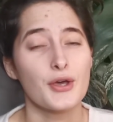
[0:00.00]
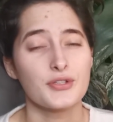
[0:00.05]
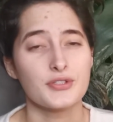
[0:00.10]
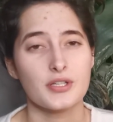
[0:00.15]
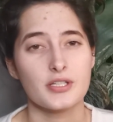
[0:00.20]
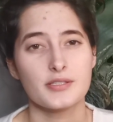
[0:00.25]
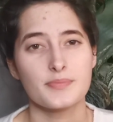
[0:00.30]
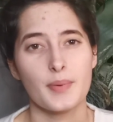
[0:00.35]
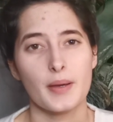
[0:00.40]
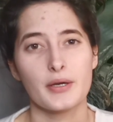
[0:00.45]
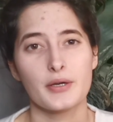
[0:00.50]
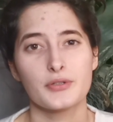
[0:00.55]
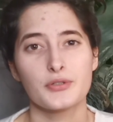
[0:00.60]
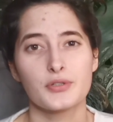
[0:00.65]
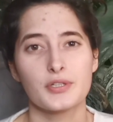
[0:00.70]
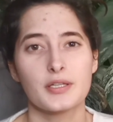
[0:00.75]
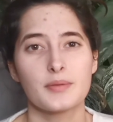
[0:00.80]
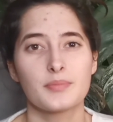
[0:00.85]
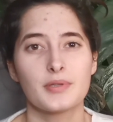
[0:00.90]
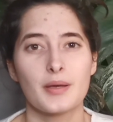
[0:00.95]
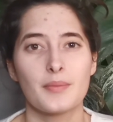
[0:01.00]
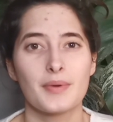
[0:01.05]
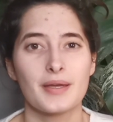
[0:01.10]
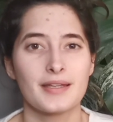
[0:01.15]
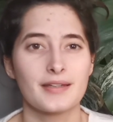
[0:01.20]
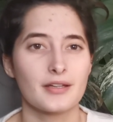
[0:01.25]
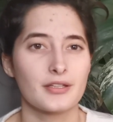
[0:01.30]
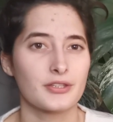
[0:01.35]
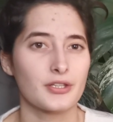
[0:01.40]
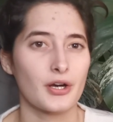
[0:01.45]
So it's better to keep them
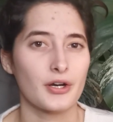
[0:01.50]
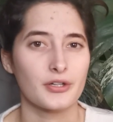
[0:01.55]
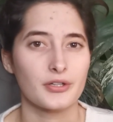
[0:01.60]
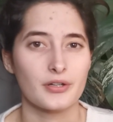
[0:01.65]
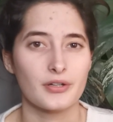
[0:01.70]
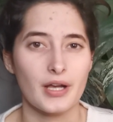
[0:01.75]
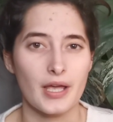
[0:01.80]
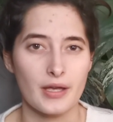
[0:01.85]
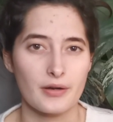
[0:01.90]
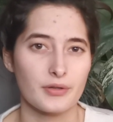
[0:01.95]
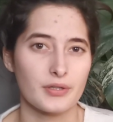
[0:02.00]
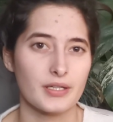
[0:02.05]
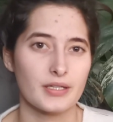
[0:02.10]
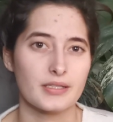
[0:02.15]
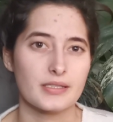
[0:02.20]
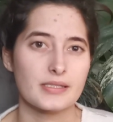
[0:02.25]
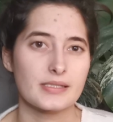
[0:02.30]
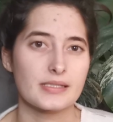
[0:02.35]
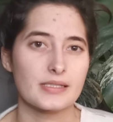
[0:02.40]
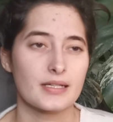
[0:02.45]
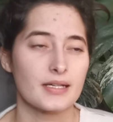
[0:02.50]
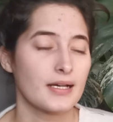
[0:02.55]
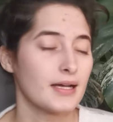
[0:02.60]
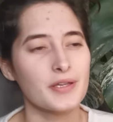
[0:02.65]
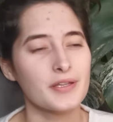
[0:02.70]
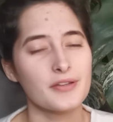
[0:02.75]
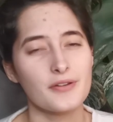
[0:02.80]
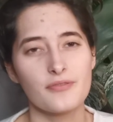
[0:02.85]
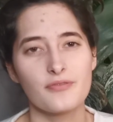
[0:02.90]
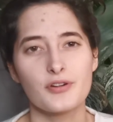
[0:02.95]
in darker areas.
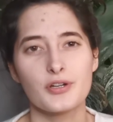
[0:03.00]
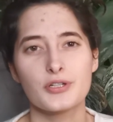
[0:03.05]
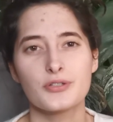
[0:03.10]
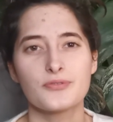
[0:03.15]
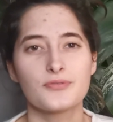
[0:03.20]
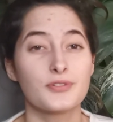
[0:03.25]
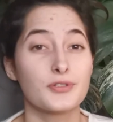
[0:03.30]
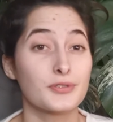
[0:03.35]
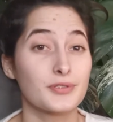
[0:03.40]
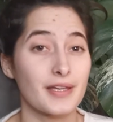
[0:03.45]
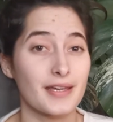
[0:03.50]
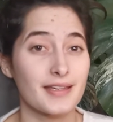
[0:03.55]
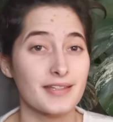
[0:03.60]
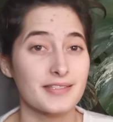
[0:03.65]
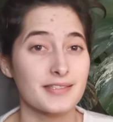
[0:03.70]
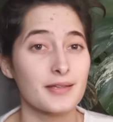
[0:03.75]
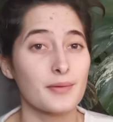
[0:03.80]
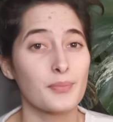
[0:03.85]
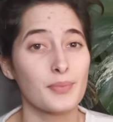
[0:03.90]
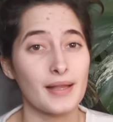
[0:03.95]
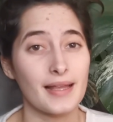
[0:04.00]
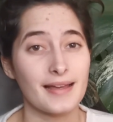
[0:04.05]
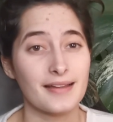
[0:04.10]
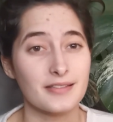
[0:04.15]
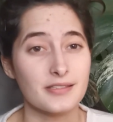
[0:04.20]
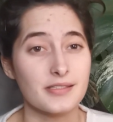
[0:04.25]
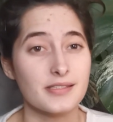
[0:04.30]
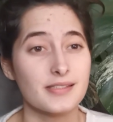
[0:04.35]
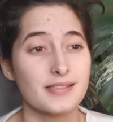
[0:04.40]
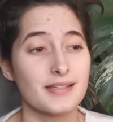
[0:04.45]
In the first few days, the
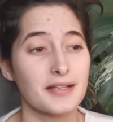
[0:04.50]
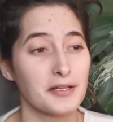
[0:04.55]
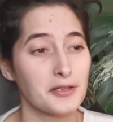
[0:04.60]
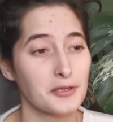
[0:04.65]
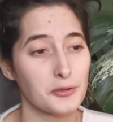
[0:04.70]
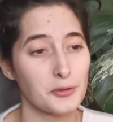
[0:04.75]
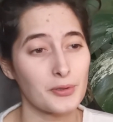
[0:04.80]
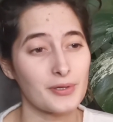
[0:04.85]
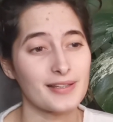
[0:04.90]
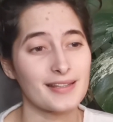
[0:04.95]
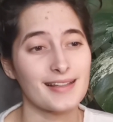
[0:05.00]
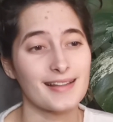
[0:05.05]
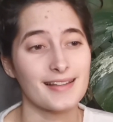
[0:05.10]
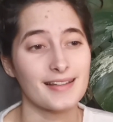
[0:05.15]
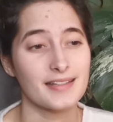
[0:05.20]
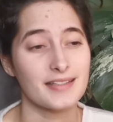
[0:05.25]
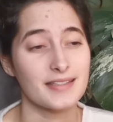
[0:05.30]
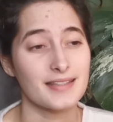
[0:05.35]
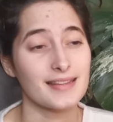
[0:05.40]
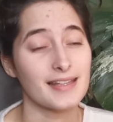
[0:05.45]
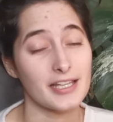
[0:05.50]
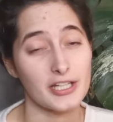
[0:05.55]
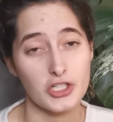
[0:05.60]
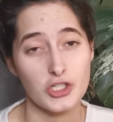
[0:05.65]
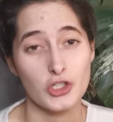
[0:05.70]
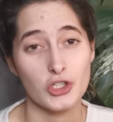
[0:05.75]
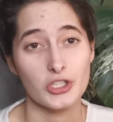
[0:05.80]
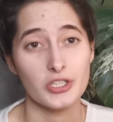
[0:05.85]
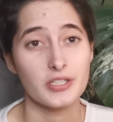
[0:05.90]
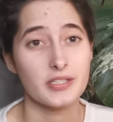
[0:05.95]
plants looked like
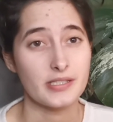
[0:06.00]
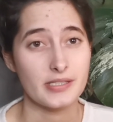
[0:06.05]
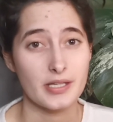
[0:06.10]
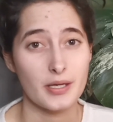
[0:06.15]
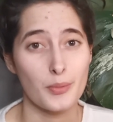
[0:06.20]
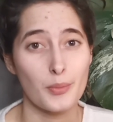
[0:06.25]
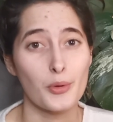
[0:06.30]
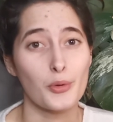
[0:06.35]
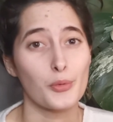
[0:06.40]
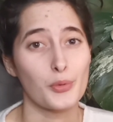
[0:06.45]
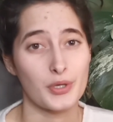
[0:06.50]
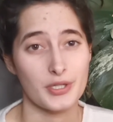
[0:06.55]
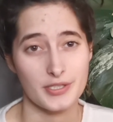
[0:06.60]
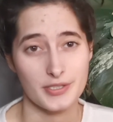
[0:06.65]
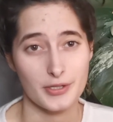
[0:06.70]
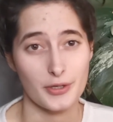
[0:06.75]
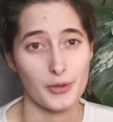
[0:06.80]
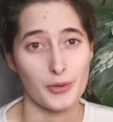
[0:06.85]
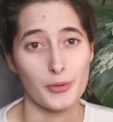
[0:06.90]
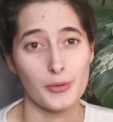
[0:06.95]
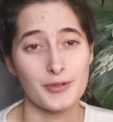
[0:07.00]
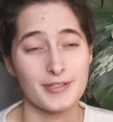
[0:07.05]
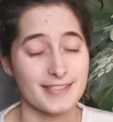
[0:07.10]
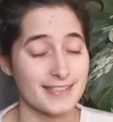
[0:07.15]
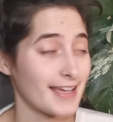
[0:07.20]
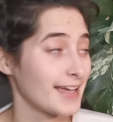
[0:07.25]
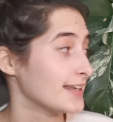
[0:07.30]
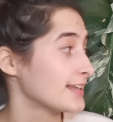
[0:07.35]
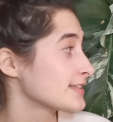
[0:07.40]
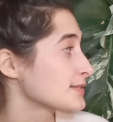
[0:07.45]
shit. Some were so
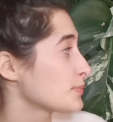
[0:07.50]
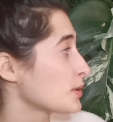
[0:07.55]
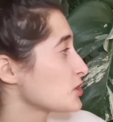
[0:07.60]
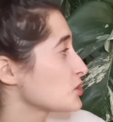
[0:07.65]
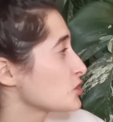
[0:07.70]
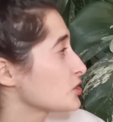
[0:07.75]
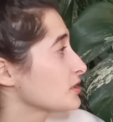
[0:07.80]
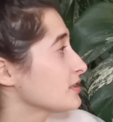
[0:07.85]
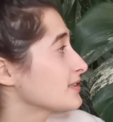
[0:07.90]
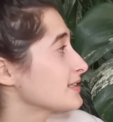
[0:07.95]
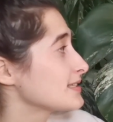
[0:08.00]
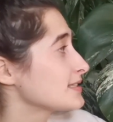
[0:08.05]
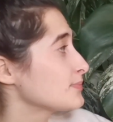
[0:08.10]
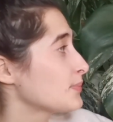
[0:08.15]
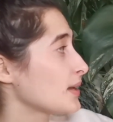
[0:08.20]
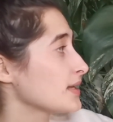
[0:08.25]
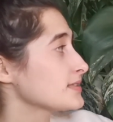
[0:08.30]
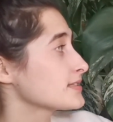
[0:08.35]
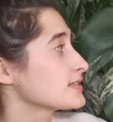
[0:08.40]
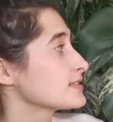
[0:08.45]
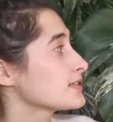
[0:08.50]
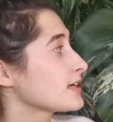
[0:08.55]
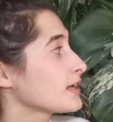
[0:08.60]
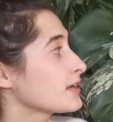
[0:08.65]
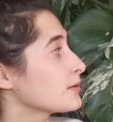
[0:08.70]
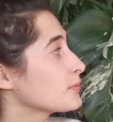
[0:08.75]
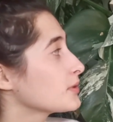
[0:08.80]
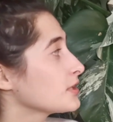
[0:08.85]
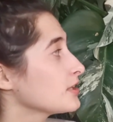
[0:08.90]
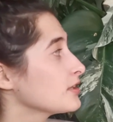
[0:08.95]
sad, especially this Pests
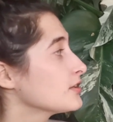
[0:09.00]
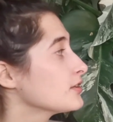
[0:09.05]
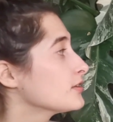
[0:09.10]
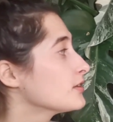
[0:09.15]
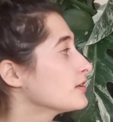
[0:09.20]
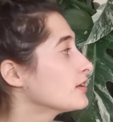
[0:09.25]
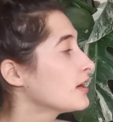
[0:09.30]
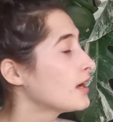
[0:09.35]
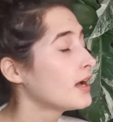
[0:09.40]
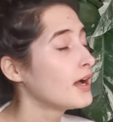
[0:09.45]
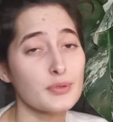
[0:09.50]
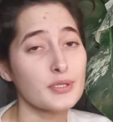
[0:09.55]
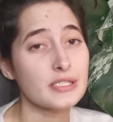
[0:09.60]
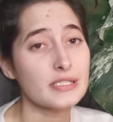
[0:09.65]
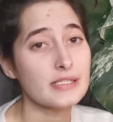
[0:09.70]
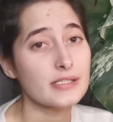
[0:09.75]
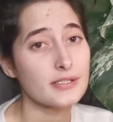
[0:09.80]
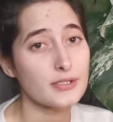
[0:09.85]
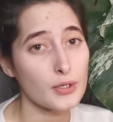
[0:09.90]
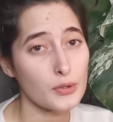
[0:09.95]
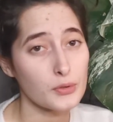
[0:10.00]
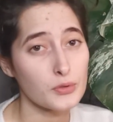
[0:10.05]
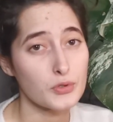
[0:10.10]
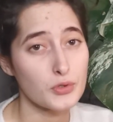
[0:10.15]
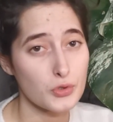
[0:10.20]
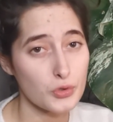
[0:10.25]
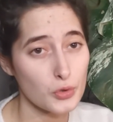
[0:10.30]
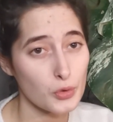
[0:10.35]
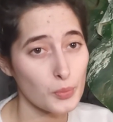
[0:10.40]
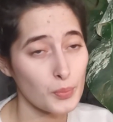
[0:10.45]
here. It was so
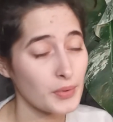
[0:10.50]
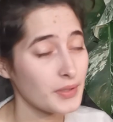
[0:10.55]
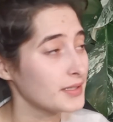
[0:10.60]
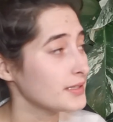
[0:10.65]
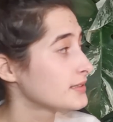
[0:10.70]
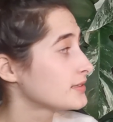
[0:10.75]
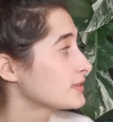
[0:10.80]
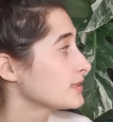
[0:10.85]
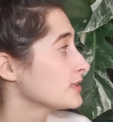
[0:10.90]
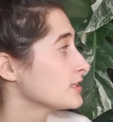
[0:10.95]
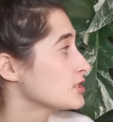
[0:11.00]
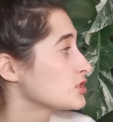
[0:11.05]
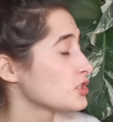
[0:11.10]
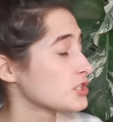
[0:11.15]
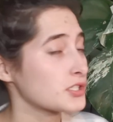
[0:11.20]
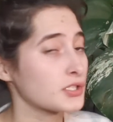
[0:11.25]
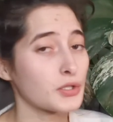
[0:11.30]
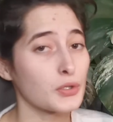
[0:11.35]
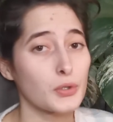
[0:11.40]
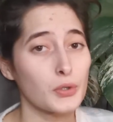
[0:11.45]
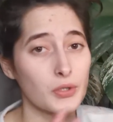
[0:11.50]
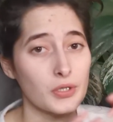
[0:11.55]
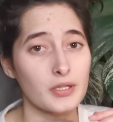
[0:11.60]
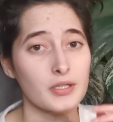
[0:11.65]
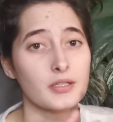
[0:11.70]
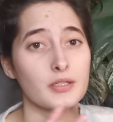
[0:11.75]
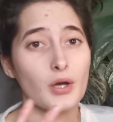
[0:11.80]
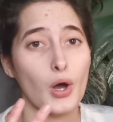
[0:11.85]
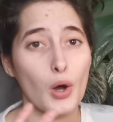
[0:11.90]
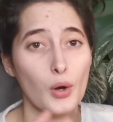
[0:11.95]
droopy, it just
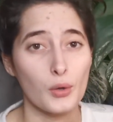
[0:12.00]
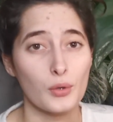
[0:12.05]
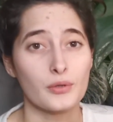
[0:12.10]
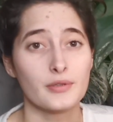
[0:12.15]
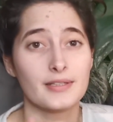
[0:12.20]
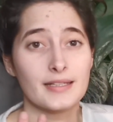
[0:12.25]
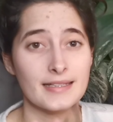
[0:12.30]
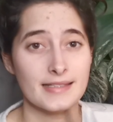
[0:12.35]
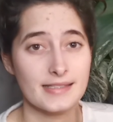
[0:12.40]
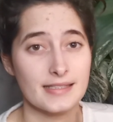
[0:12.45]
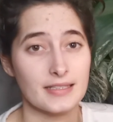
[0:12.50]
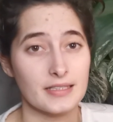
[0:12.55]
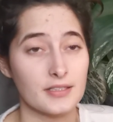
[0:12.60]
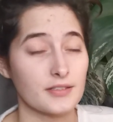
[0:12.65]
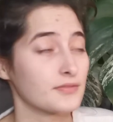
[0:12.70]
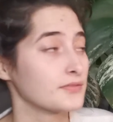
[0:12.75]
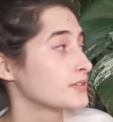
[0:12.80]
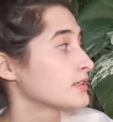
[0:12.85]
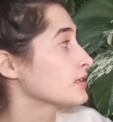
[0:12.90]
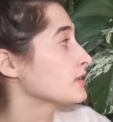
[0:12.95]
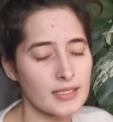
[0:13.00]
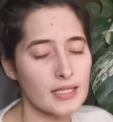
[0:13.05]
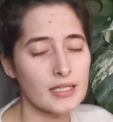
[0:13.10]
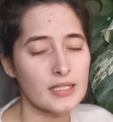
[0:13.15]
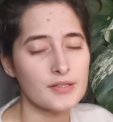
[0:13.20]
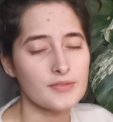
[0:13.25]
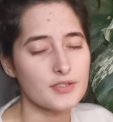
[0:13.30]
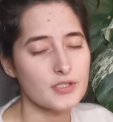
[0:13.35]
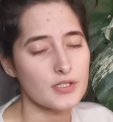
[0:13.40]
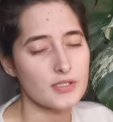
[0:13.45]
couldn't hold its leaf. The
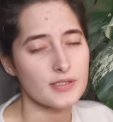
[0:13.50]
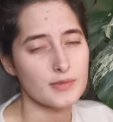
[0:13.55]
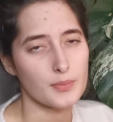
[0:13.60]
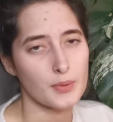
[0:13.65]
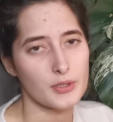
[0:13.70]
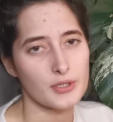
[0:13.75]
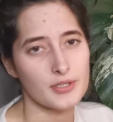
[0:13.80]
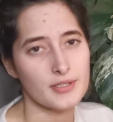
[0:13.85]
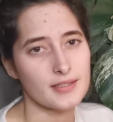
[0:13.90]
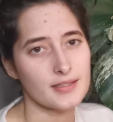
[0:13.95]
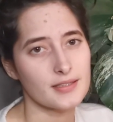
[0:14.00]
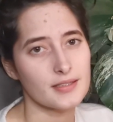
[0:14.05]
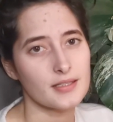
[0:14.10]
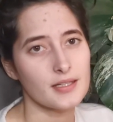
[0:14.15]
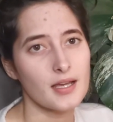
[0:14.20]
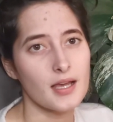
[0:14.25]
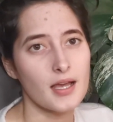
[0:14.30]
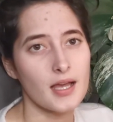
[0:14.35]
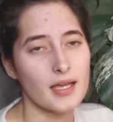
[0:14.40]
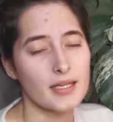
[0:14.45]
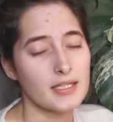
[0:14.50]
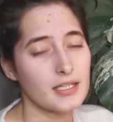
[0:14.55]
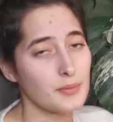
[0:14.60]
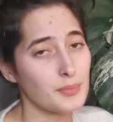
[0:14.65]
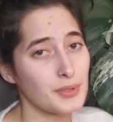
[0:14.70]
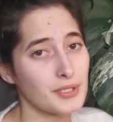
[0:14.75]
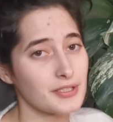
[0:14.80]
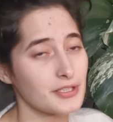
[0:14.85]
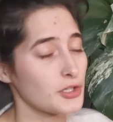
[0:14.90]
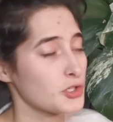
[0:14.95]
leaves just weren't
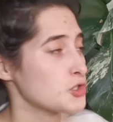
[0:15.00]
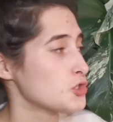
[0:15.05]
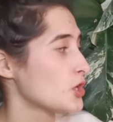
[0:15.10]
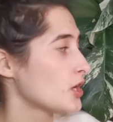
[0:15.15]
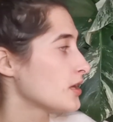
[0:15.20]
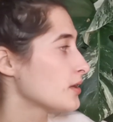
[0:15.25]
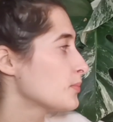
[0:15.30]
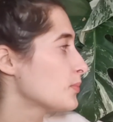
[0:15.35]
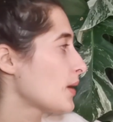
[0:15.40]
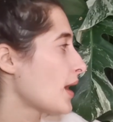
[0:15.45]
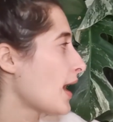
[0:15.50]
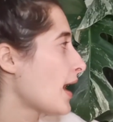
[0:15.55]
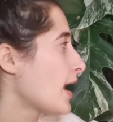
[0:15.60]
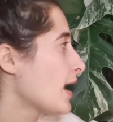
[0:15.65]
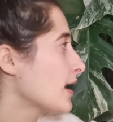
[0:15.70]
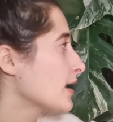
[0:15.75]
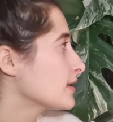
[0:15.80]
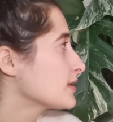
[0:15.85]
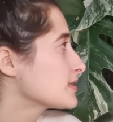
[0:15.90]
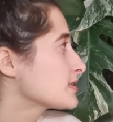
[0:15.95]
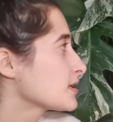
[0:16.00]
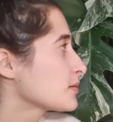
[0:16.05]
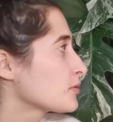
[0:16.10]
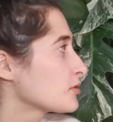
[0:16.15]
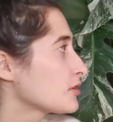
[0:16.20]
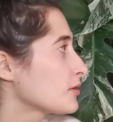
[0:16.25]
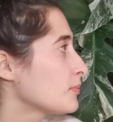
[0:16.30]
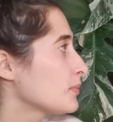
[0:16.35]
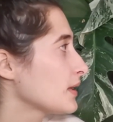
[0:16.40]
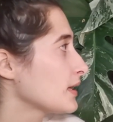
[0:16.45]
keeping their shape, and some
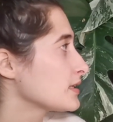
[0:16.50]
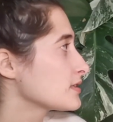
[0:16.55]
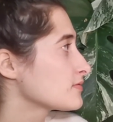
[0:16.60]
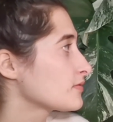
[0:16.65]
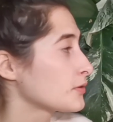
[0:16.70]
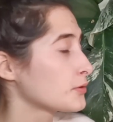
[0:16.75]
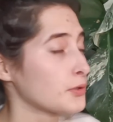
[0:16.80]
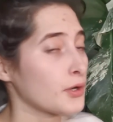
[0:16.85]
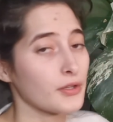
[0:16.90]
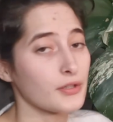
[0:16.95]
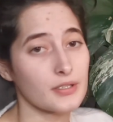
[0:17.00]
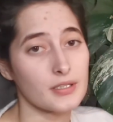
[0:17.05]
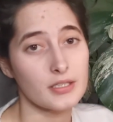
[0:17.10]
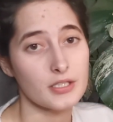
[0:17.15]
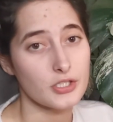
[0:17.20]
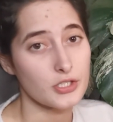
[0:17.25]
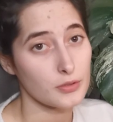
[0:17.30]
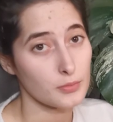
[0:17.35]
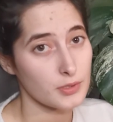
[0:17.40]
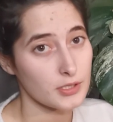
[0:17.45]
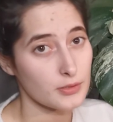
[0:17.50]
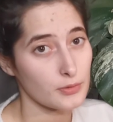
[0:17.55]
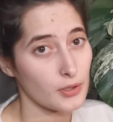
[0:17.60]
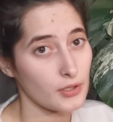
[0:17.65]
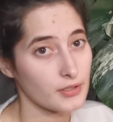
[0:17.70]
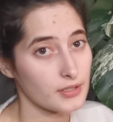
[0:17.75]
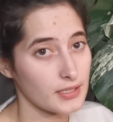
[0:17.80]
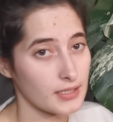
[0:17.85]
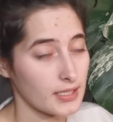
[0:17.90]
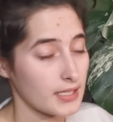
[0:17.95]
of the plants were rotting. She was
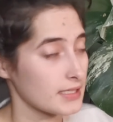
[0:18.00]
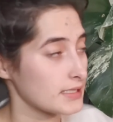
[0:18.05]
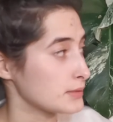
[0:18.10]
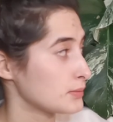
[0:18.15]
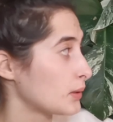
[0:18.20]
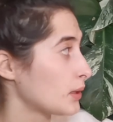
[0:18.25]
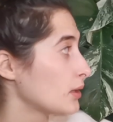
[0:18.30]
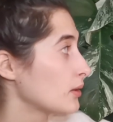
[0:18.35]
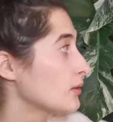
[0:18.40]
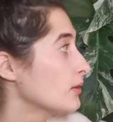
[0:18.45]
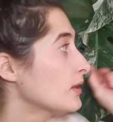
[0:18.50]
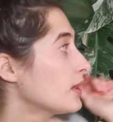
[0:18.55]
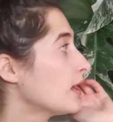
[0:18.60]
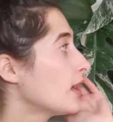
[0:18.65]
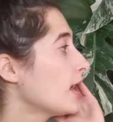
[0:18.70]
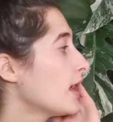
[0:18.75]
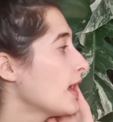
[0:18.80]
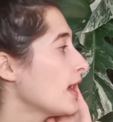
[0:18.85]
rotting as well.